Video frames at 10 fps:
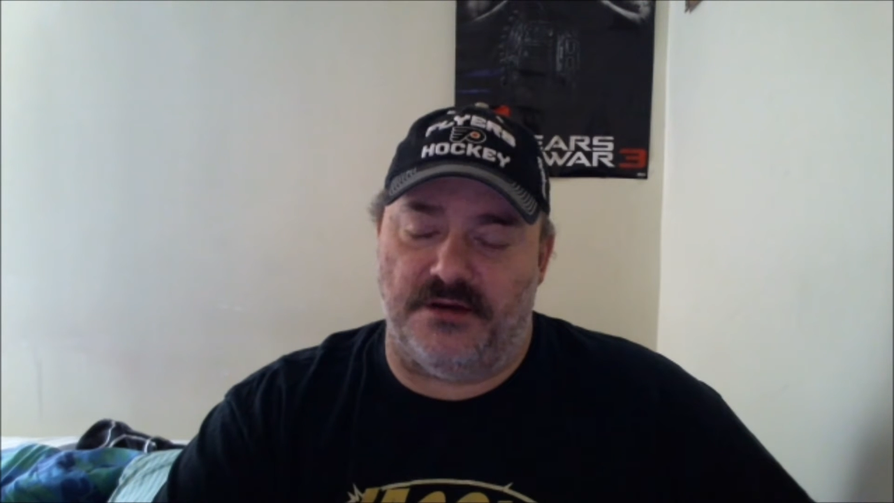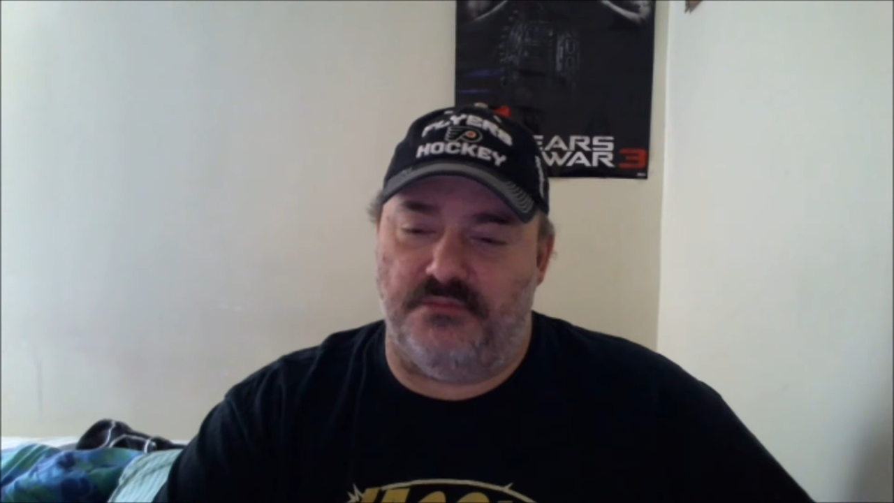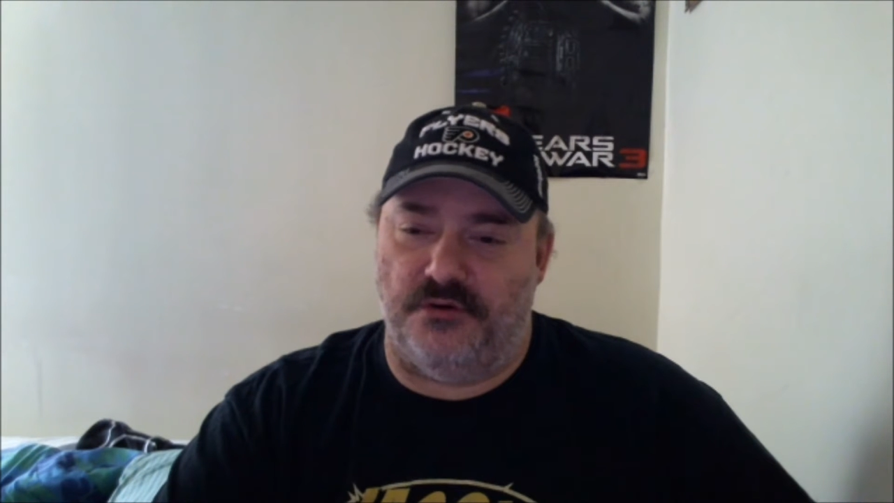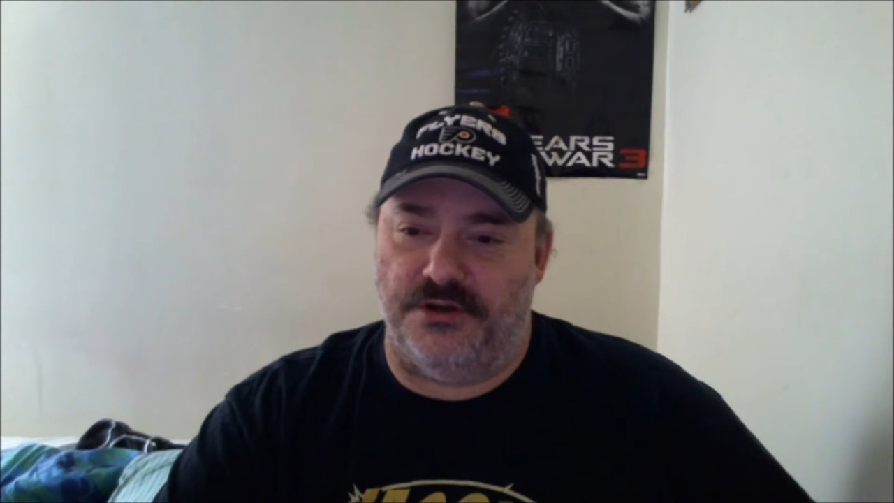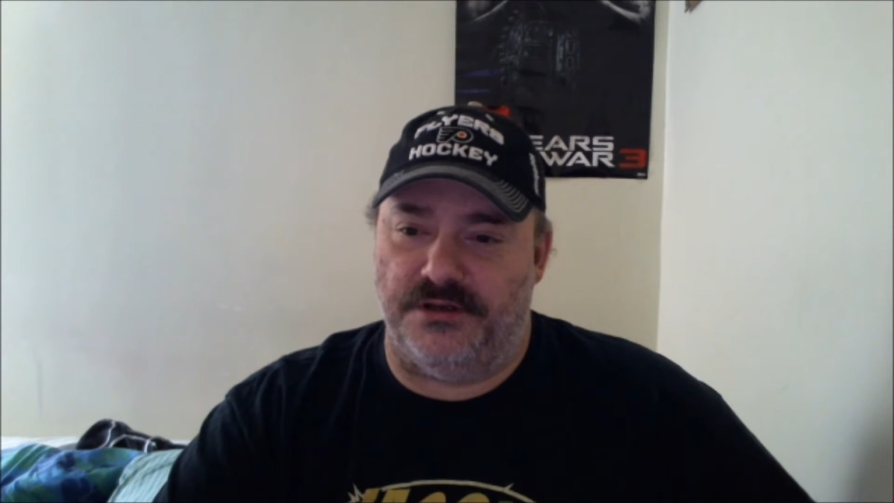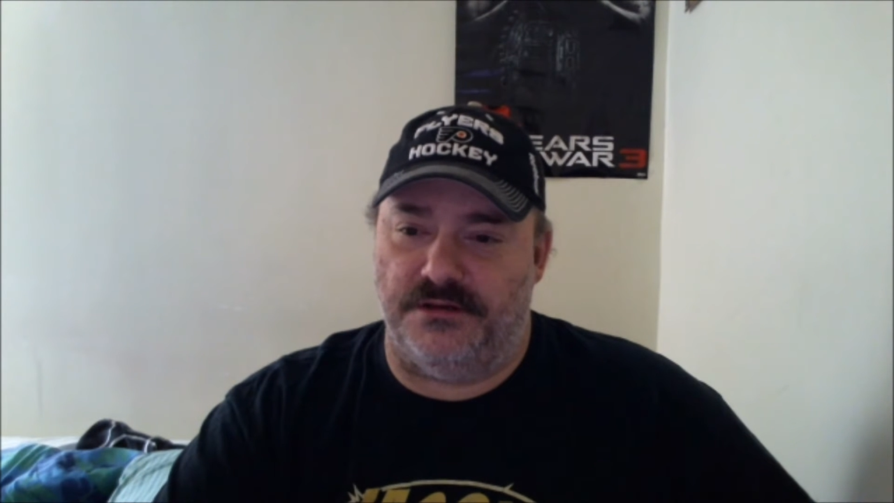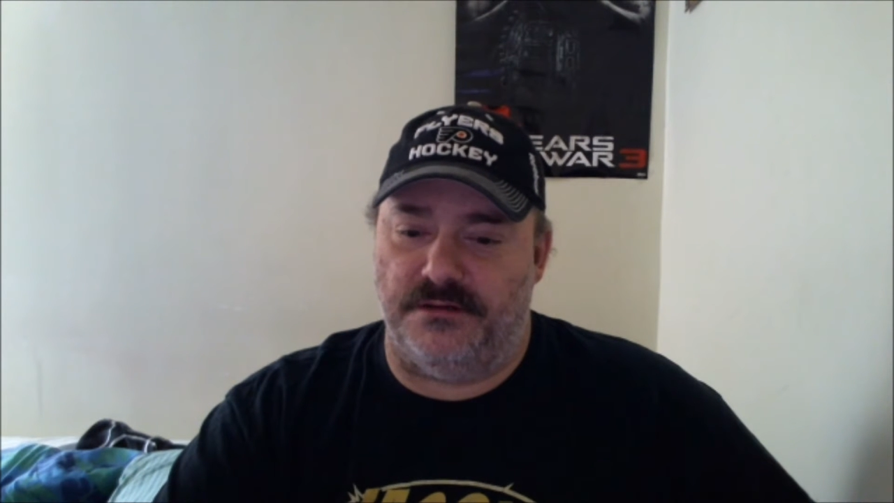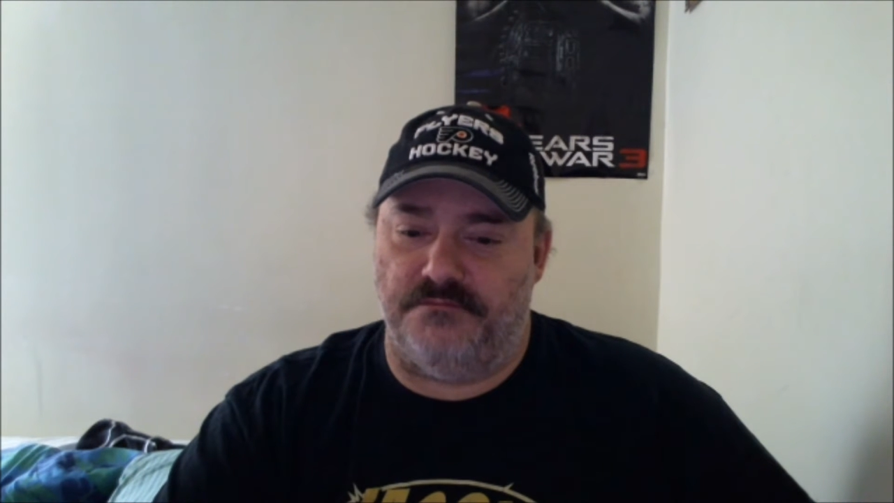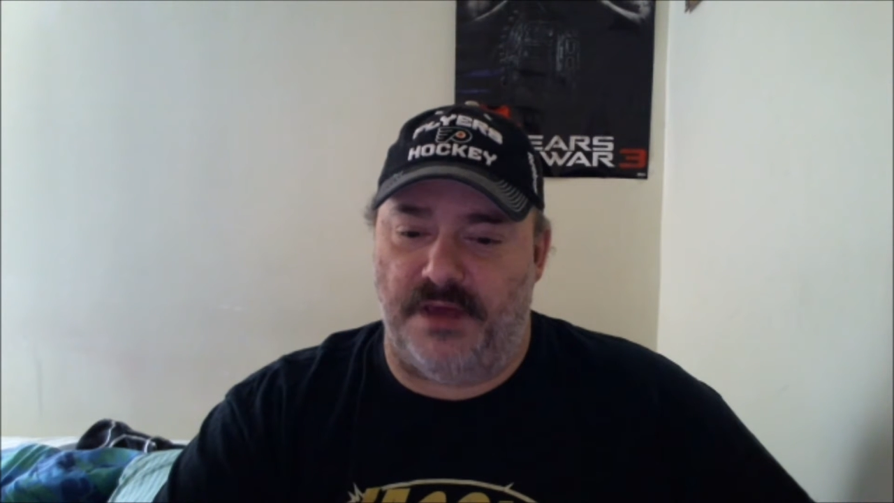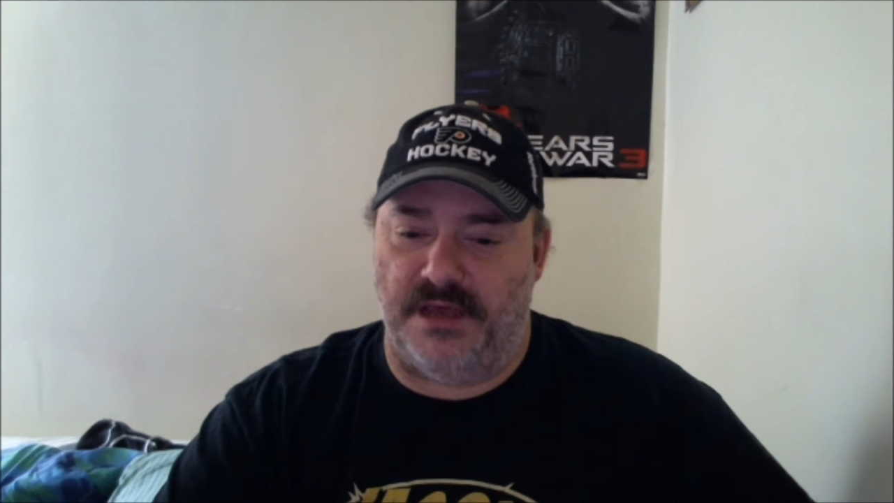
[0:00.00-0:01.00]
put
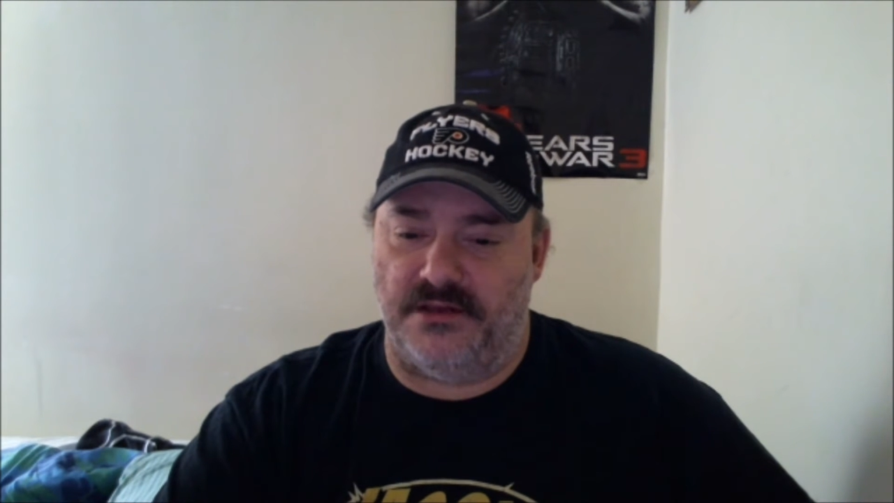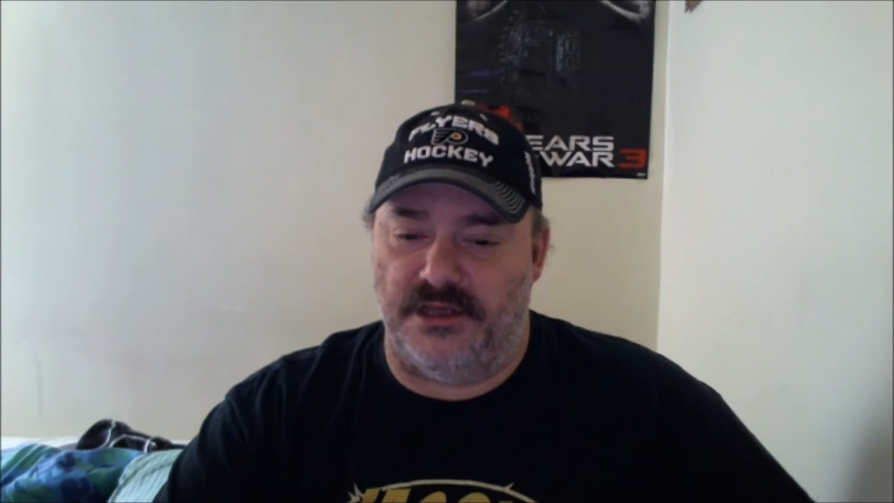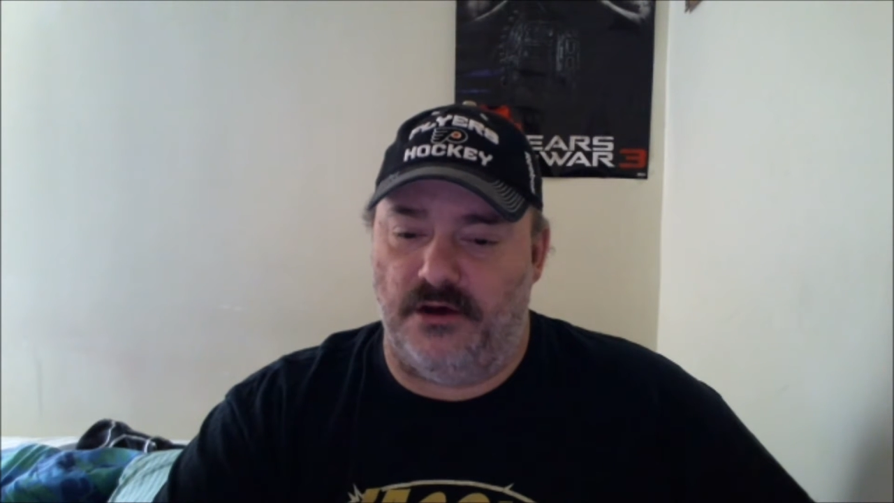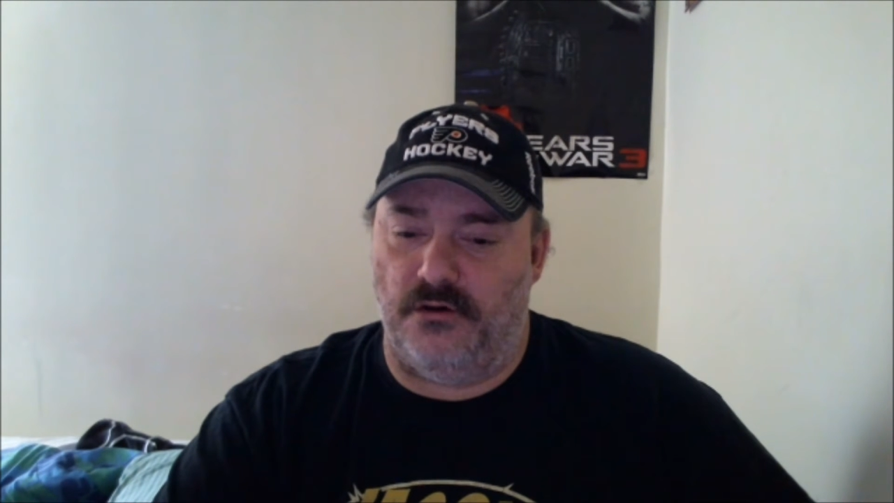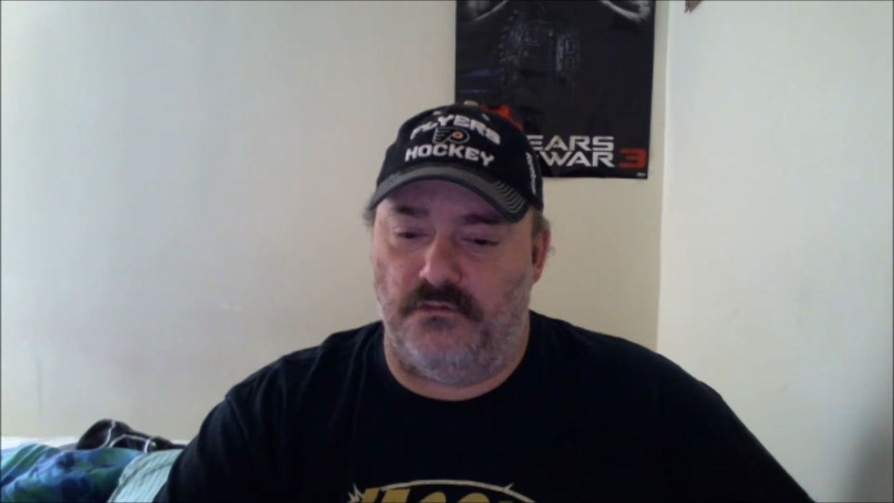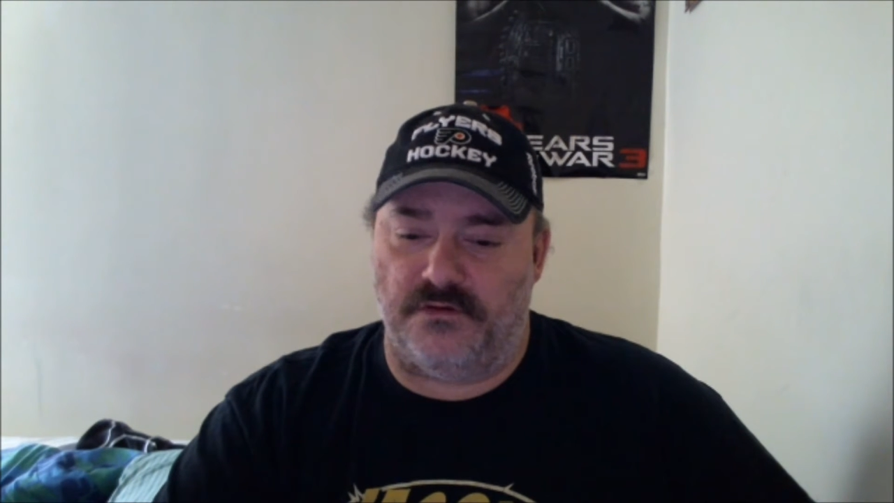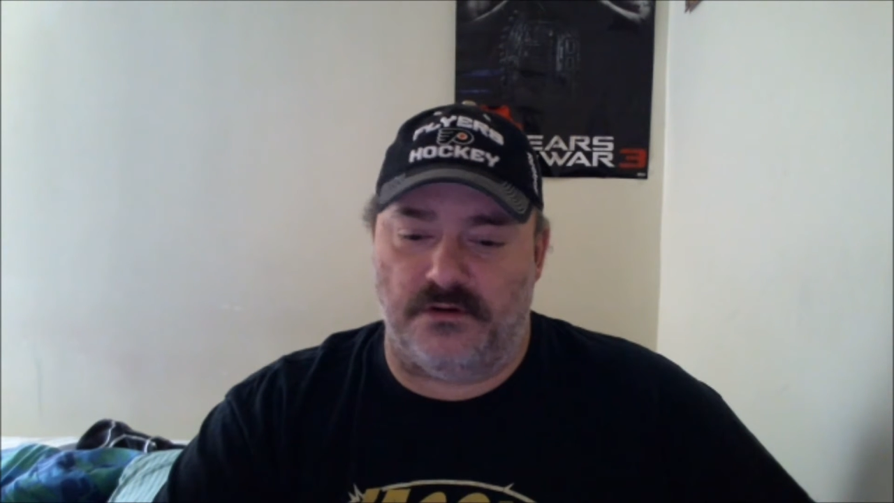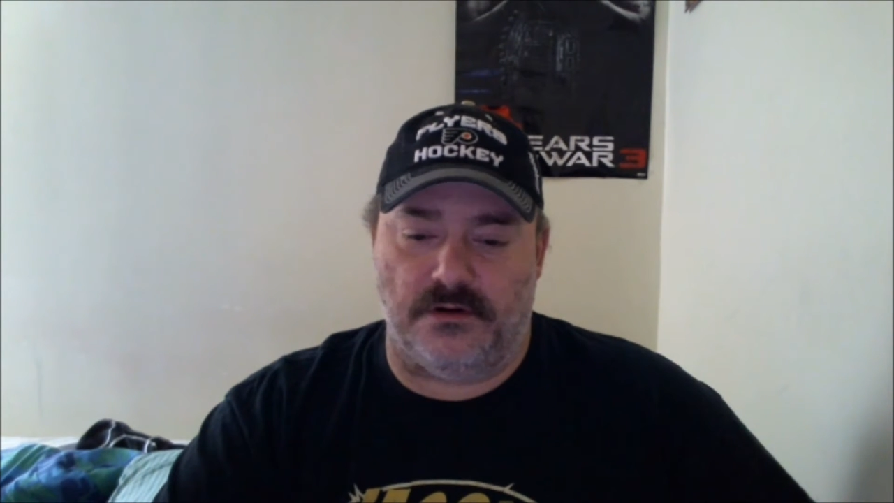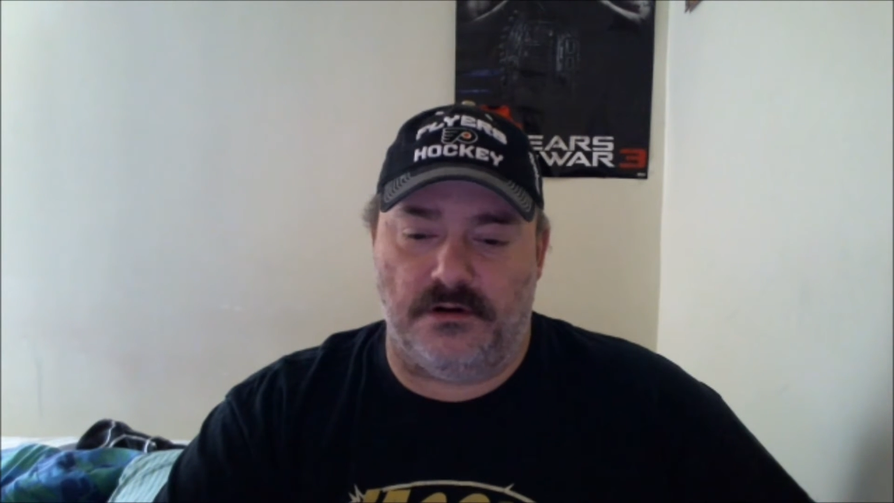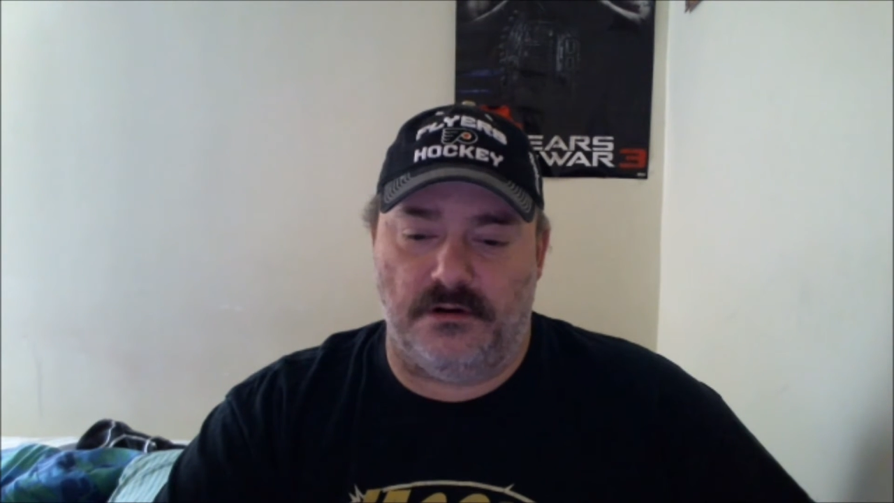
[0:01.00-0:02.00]
Bayley over